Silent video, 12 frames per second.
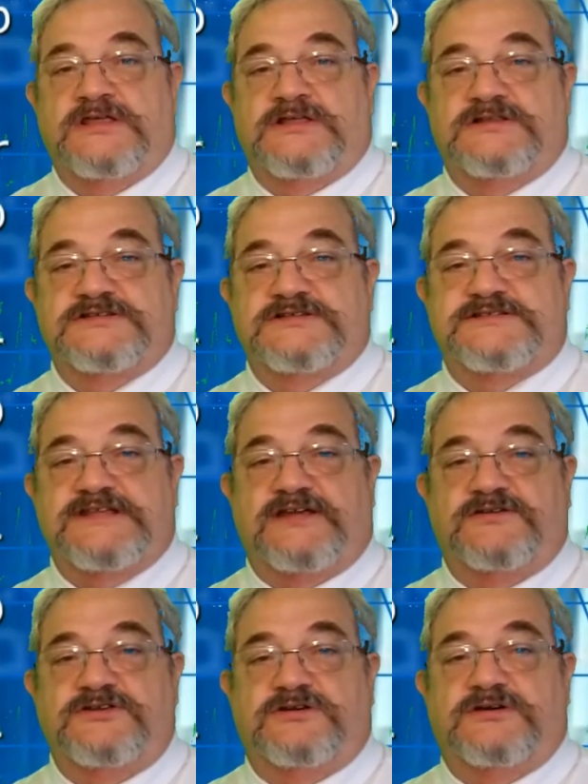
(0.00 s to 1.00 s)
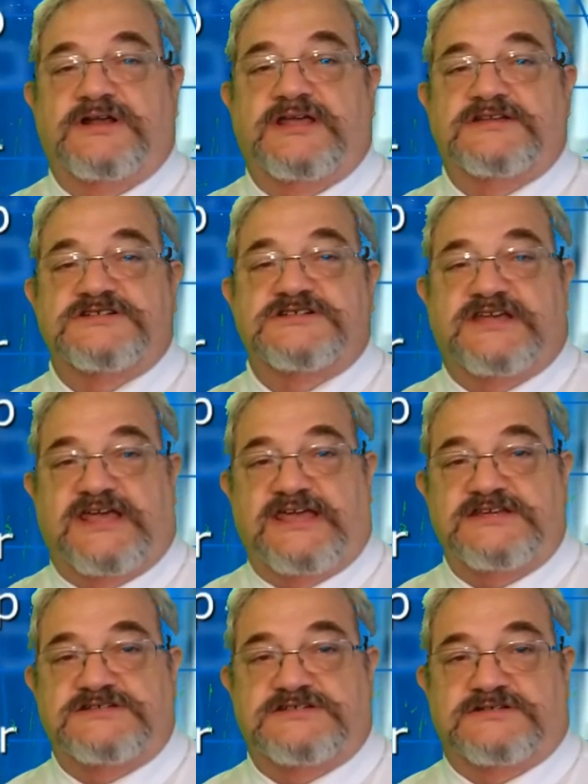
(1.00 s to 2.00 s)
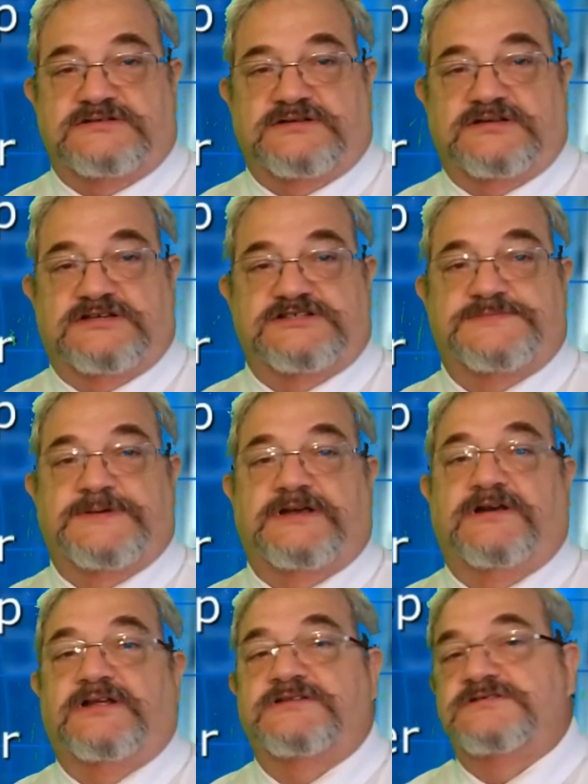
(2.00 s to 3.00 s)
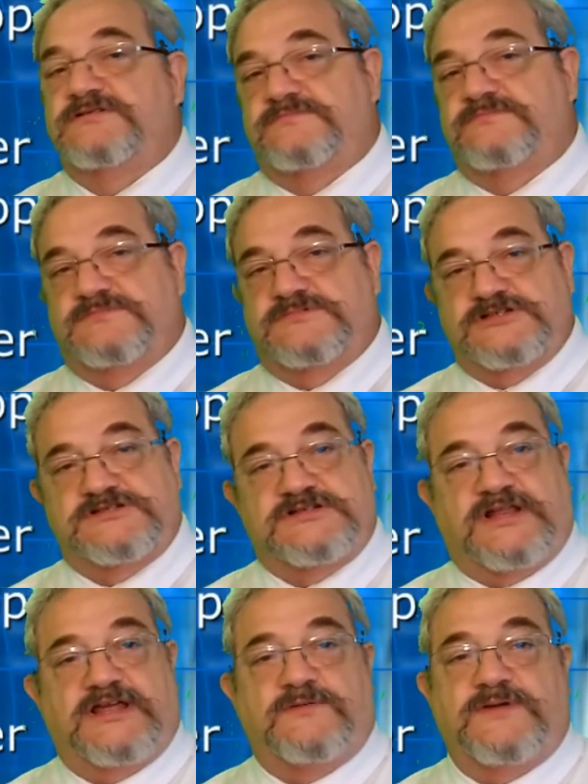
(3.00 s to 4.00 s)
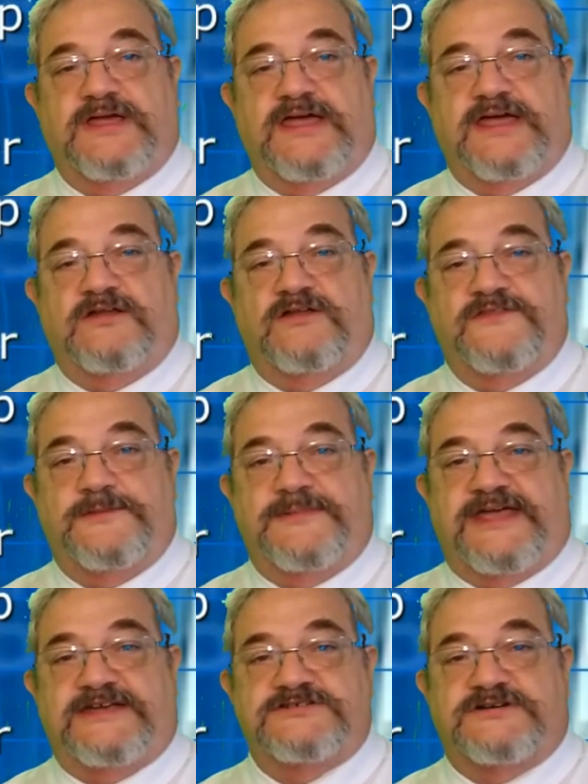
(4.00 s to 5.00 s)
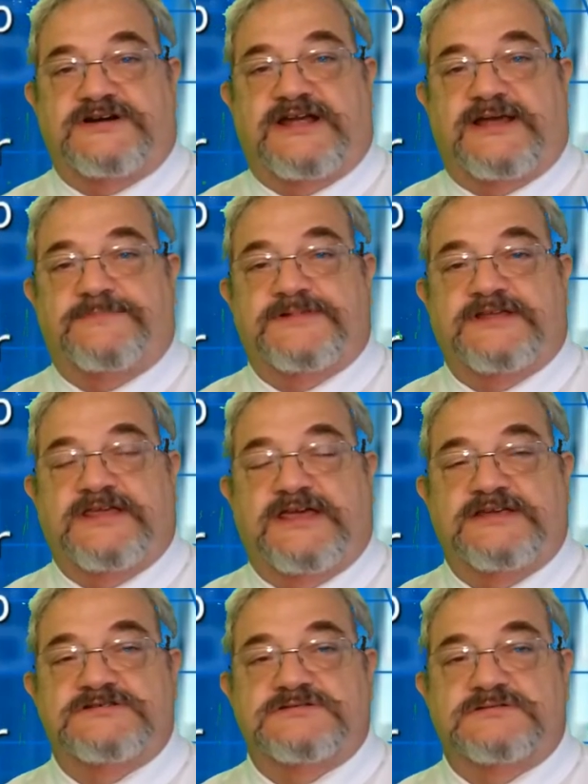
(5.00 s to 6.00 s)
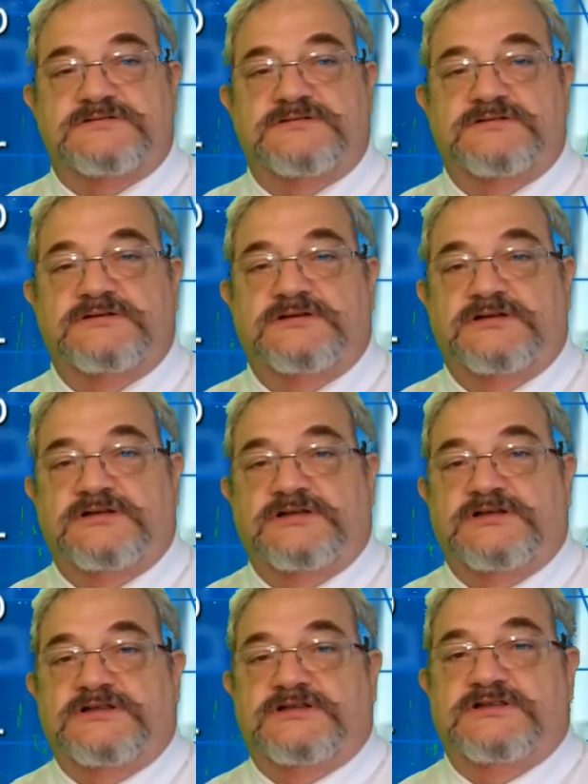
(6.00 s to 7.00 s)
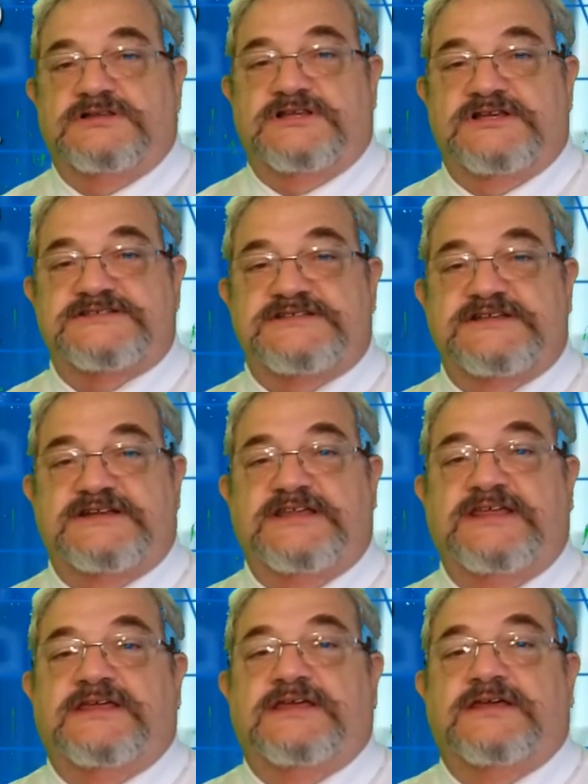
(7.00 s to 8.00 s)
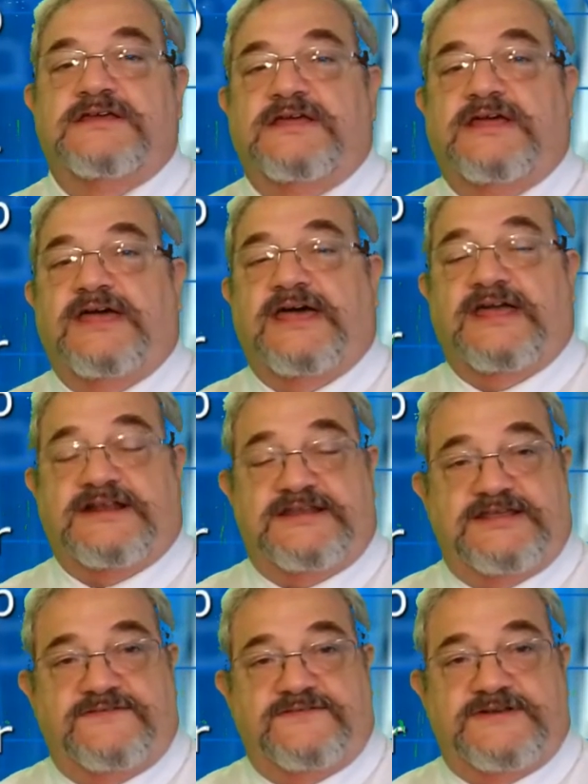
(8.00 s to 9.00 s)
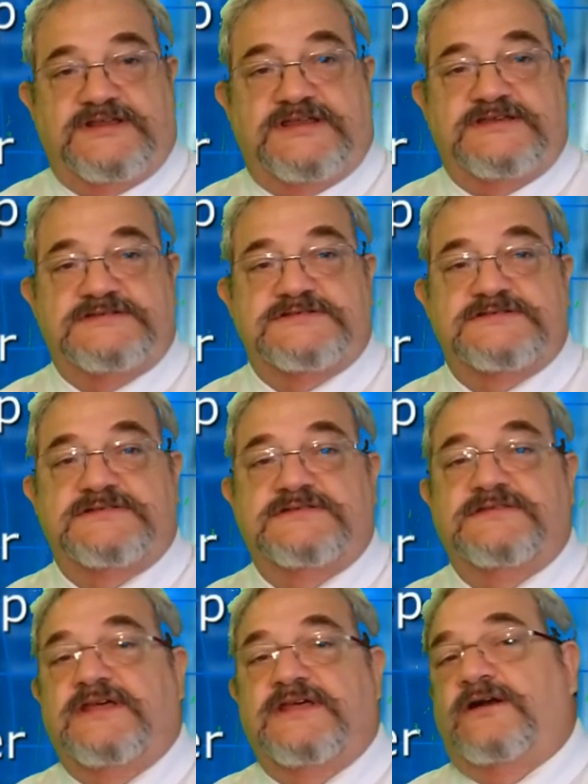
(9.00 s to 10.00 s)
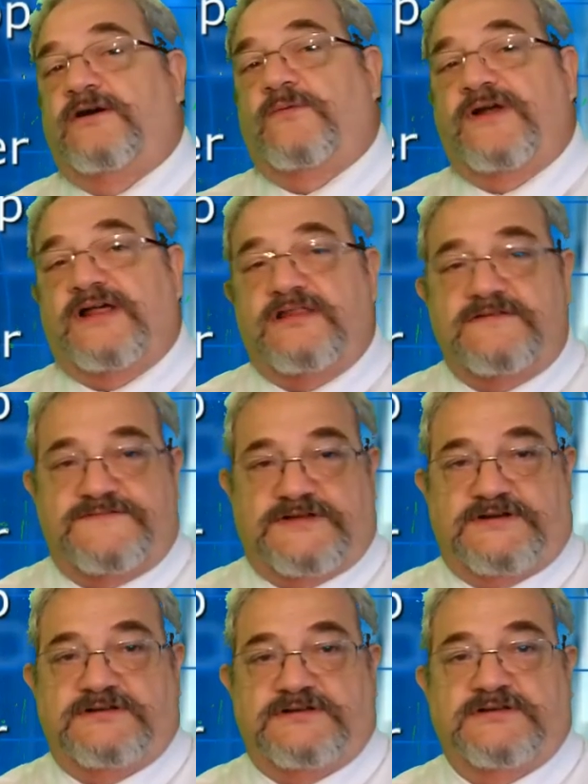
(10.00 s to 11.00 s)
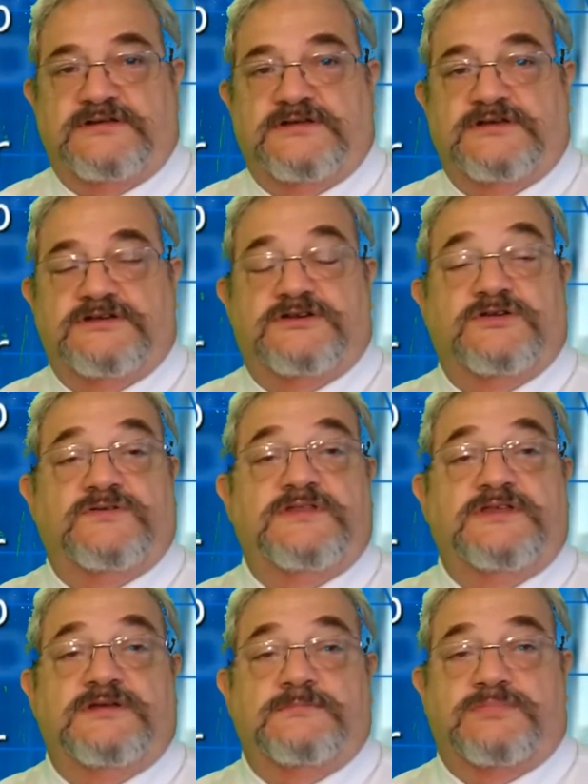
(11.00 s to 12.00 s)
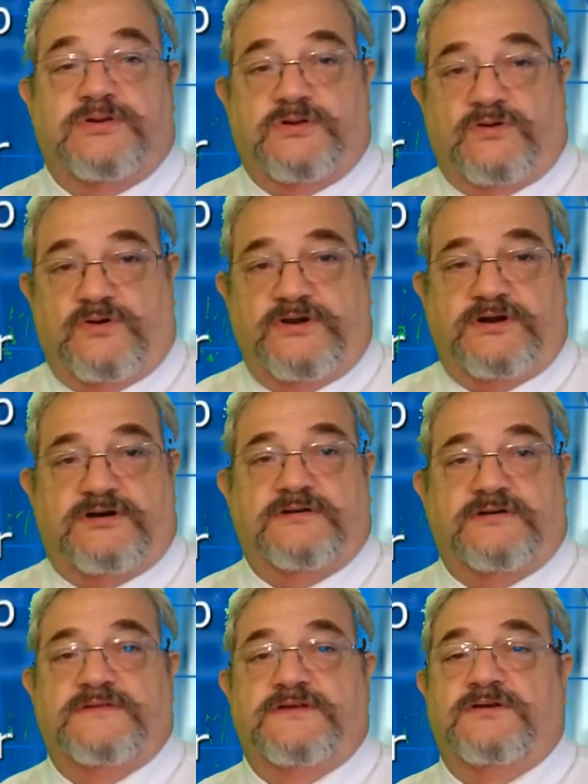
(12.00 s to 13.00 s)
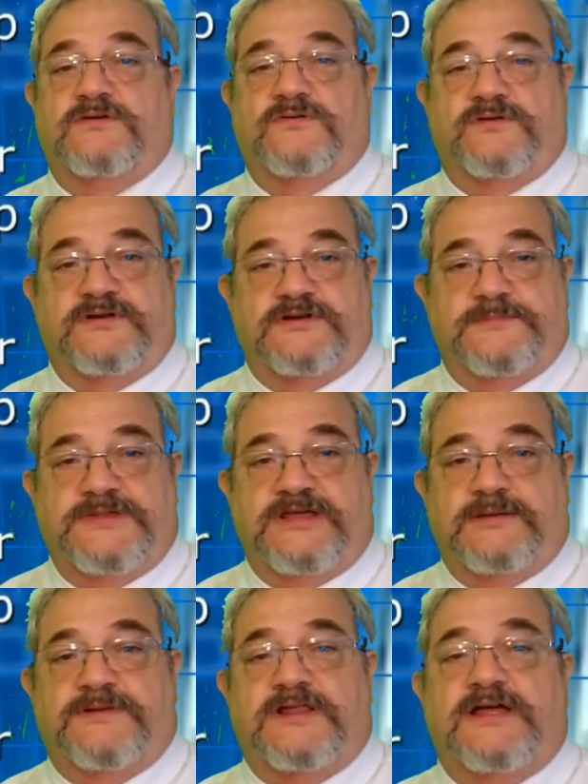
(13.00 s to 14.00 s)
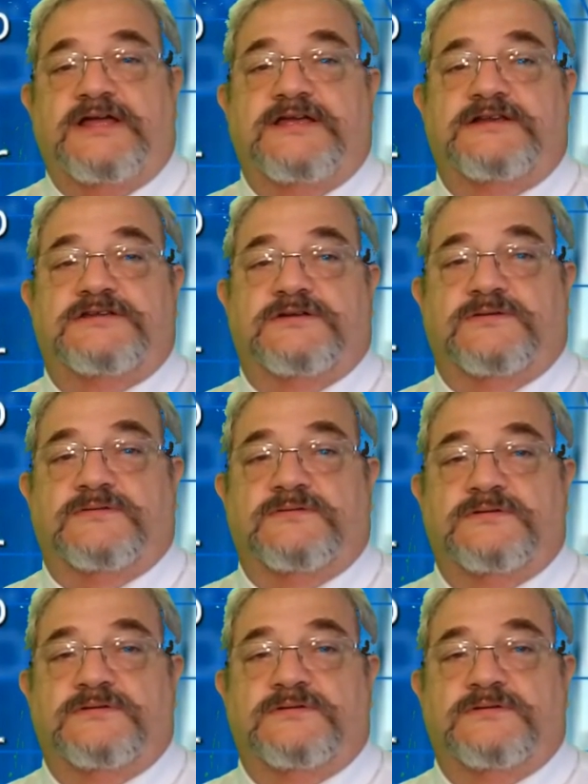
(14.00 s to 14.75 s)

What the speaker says: List down your education experience, just like we had on the master application. List any activities that are relevant to the employer that you're going to be applying to.